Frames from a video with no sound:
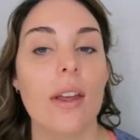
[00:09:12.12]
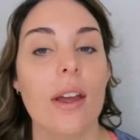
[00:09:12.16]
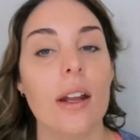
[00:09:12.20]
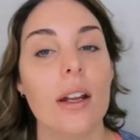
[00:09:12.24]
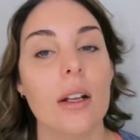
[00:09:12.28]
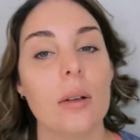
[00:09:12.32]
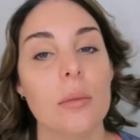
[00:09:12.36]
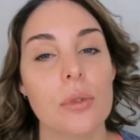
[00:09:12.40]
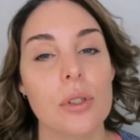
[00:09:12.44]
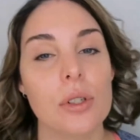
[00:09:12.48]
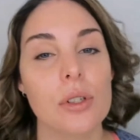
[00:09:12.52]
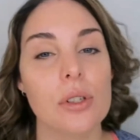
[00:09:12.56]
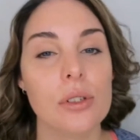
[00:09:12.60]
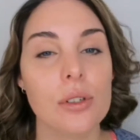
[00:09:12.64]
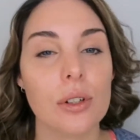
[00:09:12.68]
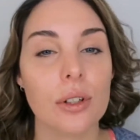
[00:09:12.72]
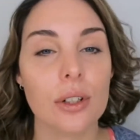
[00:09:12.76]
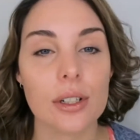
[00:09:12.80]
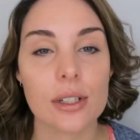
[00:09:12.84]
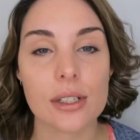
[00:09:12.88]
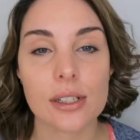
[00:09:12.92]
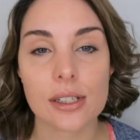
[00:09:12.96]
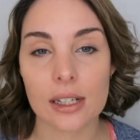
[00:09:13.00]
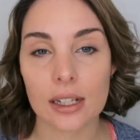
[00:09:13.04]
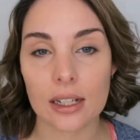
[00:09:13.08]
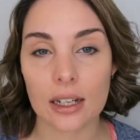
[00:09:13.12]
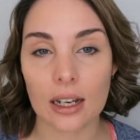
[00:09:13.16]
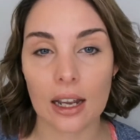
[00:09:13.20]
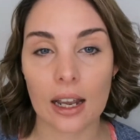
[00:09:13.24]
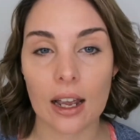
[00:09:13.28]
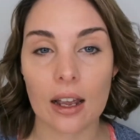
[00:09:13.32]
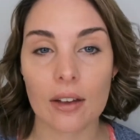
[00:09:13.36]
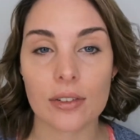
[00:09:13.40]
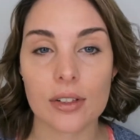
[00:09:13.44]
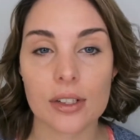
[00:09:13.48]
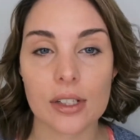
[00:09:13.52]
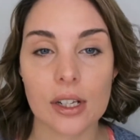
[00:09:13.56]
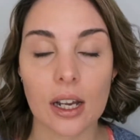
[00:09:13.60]
then I'm just noticing I
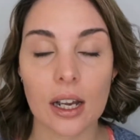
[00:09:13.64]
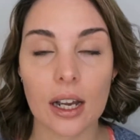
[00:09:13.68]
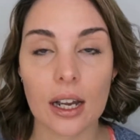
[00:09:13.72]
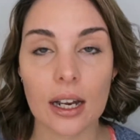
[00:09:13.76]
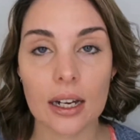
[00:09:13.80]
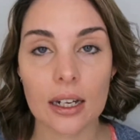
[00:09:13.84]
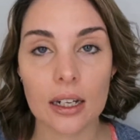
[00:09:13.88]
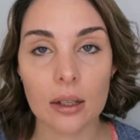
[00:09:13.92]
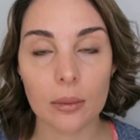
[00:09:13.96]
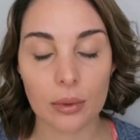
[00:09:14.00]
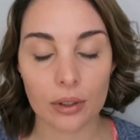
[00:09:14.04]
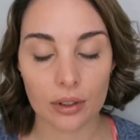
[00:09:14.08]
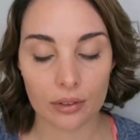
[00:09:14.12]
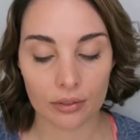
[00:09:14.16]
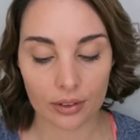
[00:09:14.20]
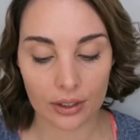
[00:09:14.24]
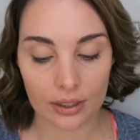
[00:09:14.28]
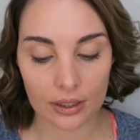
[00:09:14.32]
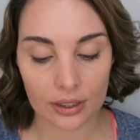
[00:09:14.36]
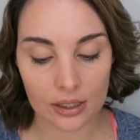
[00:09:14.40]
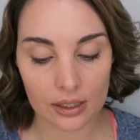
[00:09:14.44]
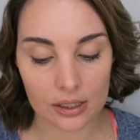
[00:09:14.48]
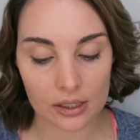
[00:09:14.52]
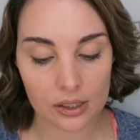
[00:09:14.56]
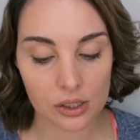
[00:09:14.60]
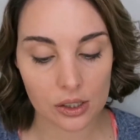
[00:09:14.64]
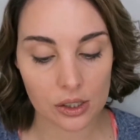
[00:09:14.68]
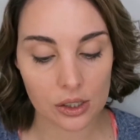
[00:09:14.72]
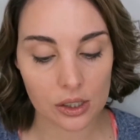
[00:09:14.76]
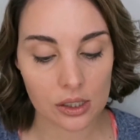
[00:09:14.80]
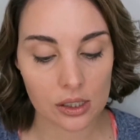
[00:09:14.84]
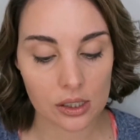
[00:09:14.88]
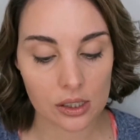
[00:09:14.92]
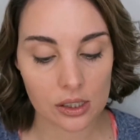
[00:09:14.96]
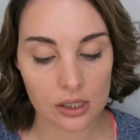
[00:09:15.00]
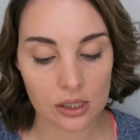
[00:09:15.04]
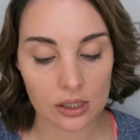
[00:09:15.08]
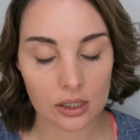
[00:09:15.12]
have a tiny bit of redness
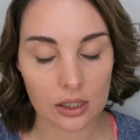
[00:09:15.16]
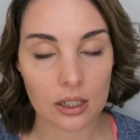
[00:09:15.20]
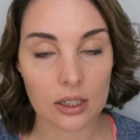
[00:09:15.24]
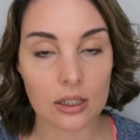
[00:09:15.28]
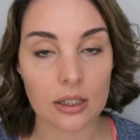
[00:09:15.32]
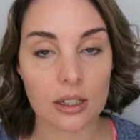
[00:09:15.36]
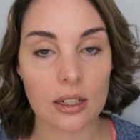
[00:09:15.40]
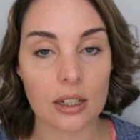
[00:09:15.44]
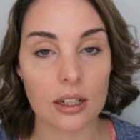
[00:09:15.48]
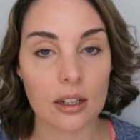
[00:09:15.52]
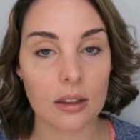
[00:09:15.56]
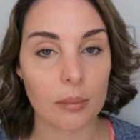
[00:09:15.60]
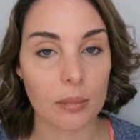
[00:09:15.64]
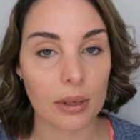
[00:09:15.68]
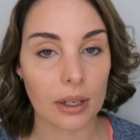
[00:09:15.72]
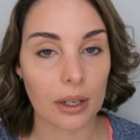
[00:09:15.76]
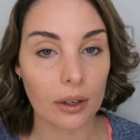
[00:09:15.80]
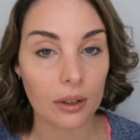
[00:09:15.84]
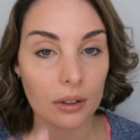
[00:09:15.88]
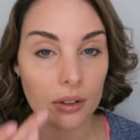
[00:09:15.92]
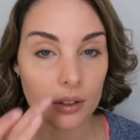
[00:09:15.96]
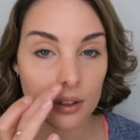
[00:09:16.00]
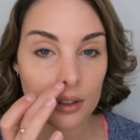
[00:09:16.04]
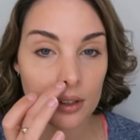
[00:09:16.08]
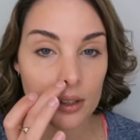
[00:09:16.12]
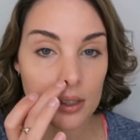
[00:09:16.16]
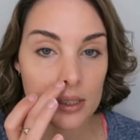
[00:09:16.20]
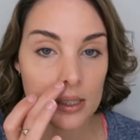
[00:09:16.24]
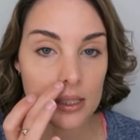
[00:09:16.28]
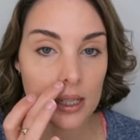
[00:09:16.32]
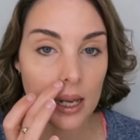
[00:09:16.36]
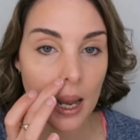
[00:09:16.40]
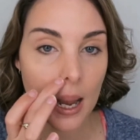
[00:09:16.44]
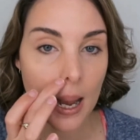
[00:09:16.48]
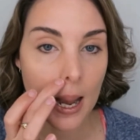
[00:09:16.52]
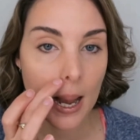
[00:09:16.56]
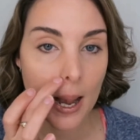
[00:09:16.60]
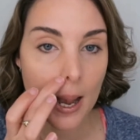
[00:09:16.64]
just underneath my nose.
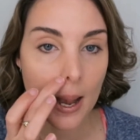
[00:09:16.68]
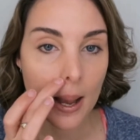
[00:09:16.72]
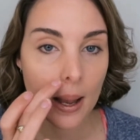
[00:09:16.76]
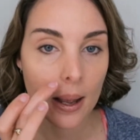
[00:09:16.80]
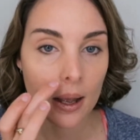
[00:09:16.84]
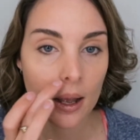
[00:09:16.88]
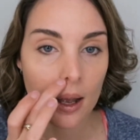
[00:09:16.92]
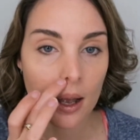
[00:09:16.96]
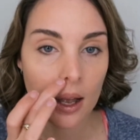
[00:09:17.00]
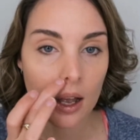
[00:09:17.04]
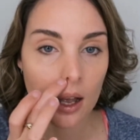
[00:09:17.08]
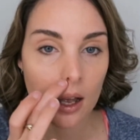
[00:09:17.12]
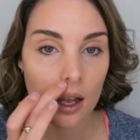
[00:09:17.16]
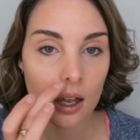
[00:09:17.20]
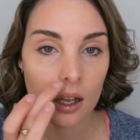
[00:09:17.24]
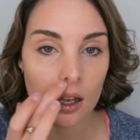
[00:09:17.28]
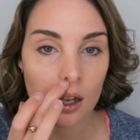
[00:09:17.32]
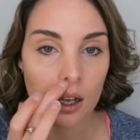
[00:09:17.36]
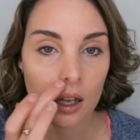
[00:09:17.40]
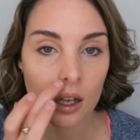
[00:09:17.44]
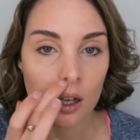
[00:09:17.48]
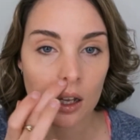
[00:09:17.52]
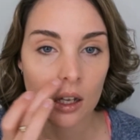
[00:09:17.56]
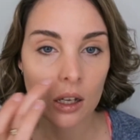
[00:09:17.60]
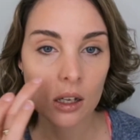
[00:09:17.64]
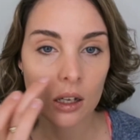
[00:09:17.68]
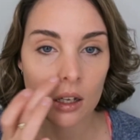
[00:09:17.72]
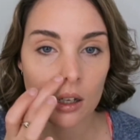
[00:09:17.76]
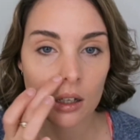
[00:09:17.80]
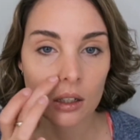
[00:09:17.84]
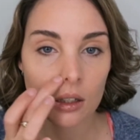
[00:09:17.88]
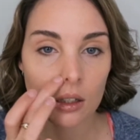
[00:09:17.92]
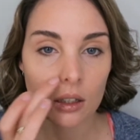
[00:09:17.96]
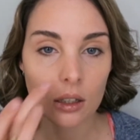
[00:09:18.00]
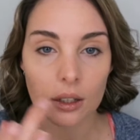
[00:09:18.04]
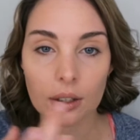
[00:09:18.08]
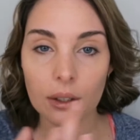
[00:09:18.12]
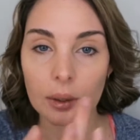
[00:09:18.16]
I
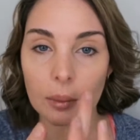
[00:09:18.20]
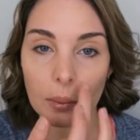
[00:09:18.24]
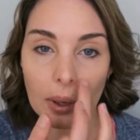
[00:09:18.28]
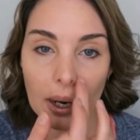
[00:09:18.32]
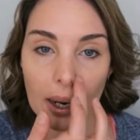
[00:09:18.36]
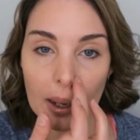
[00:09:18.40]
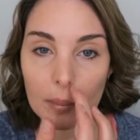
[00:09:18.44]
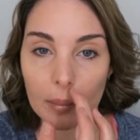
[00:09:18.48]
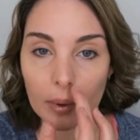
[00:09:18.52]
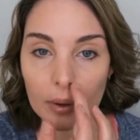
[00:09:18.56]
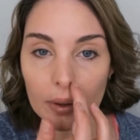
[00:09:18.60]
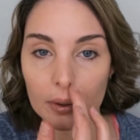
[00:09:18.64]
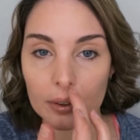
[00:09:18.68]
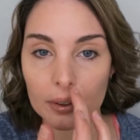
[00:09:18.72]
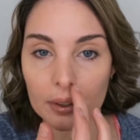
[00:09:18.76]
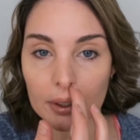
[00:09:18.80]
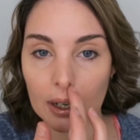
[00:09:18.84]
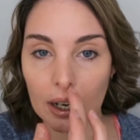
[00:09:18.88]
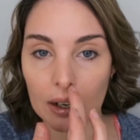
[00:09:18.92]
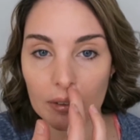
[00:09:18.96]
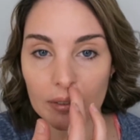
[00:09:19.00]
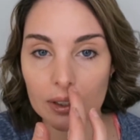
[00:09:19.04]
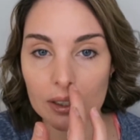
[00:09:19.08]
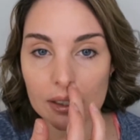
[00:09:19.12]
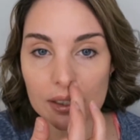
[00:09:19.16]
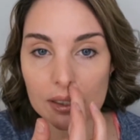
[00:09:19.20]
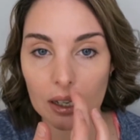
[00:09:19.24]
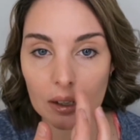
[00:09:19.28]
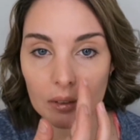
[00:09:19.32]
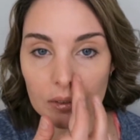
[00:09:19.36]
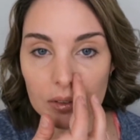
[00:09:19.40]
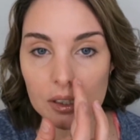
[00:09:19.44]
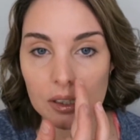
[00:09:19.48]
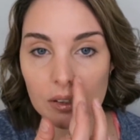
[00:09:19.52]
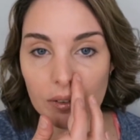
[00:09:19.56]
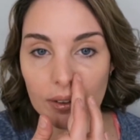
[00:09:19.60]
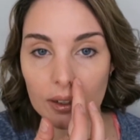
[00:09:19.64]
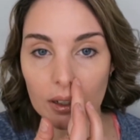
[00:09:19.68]
don't know why I'm bothering to cover this up,
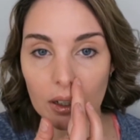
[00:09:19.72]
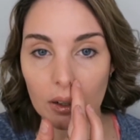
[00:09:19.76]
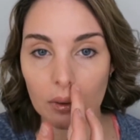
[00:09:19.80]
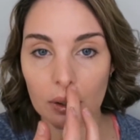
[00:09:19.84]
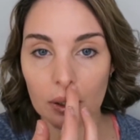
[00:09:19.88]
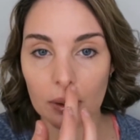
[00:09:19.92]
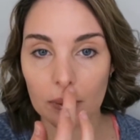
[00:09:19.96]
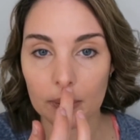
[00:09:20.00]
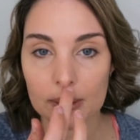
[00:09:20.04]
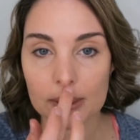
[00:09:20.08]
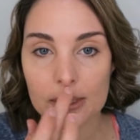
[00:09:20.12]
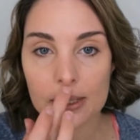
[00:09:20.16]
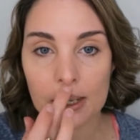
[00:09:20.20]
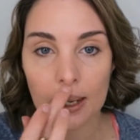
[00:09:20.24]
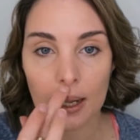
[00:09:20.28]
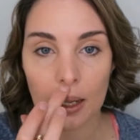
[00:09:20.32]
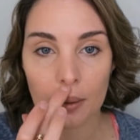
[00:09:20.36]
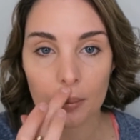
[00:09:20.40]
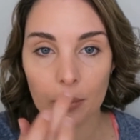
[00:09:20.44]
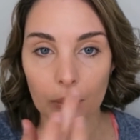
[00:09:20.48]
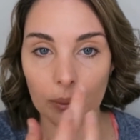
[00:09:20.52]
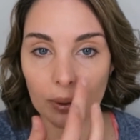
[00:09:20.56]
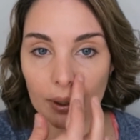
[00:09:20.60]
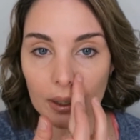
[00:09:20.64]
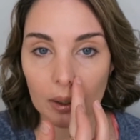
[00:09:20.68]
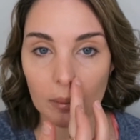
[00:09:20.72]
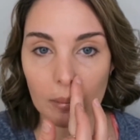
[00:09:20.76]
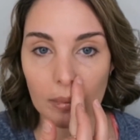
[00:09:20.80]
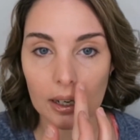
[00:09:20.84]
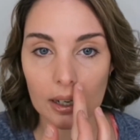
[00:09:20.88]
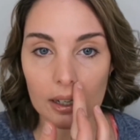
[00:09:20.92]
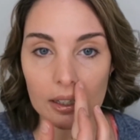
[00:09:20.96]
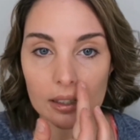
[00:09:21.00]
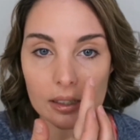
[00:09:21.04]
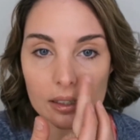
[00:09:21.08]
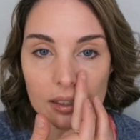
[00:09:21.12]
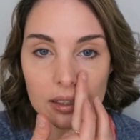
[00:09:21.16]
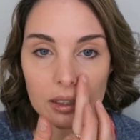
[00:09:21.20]
because if I go anywhere today I'll be wearing a
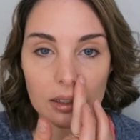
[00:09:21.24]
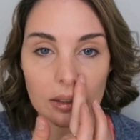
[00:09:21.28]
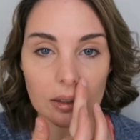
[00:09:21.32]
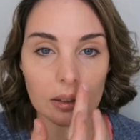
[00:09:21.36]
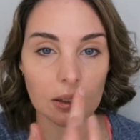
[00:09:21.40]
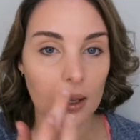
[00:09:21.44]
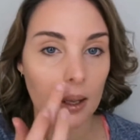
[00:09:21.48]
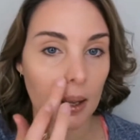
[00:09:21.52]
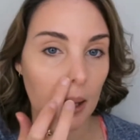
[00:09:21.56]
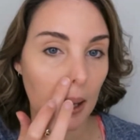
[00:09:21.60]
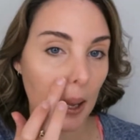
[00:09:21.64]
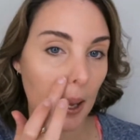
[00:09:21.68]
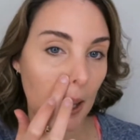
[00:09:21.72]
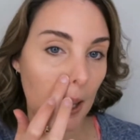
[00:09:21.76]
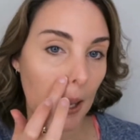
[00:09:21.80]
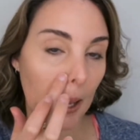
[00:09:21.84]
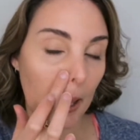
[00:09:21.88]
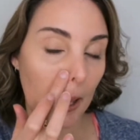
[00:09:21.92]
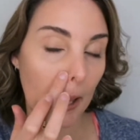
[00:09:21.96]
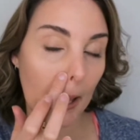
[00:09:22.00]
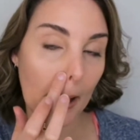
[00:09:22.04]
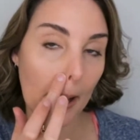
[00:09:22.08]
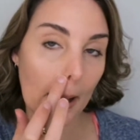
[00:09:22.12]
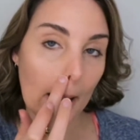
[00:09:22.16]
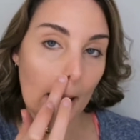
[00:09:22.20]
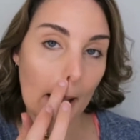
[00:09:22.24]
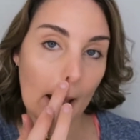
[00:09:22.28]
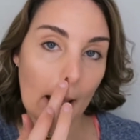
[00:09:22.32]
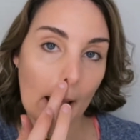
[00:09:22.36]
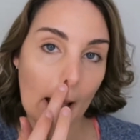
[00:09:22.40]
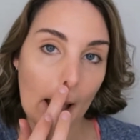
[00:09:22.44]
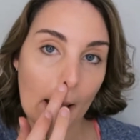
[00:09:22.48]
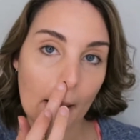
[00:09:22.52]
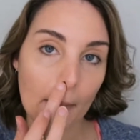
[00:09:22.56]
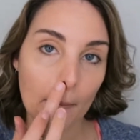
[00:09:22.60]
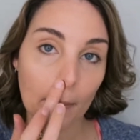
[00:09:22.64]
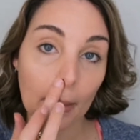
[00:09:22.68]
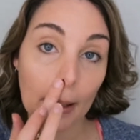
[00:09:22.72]
mask.
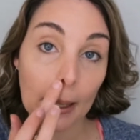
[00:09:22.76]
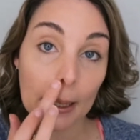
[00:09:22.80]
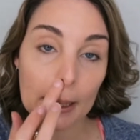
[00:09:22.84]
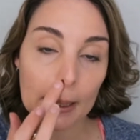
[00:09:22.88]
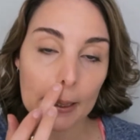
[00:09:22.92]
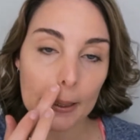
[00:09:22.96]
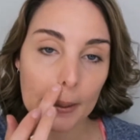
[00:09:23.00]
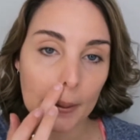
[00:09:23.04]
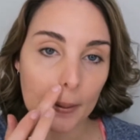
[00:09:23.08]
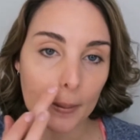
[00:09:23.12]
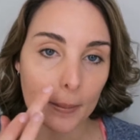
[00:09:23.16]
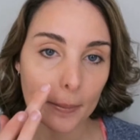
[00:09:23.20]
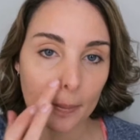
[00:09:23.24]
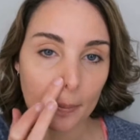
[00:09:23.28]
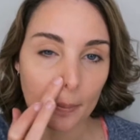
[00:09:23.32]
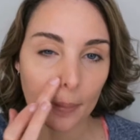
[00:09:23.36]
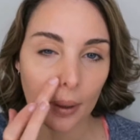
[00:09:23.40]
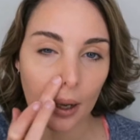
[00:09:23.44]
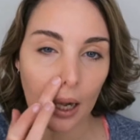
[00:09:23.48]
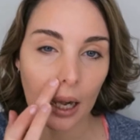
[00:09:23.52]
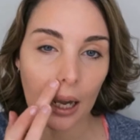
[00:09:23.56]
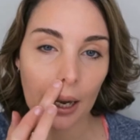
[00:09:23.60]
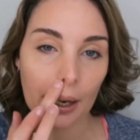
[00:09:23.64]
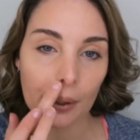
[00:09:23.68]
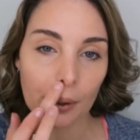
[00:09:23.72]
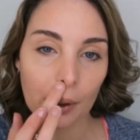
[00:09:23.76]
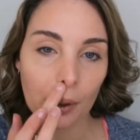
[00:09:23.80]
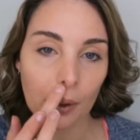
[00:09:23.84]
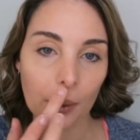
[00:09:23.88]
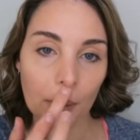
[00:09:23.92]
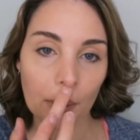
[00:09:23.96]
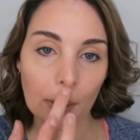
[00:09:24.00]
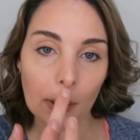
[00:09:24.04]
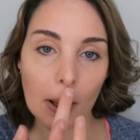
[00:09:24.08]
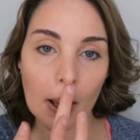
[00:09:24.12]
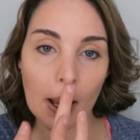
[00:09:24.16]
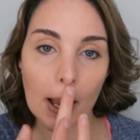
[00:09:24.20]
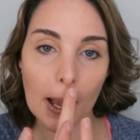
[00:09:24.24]
But you know, I
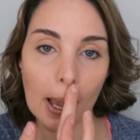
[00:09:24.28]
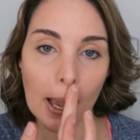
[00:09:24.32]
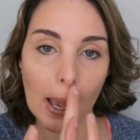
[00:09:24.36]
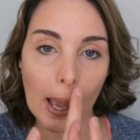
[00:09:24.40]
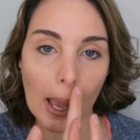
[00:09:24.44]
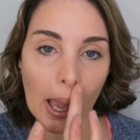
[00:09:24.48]
know.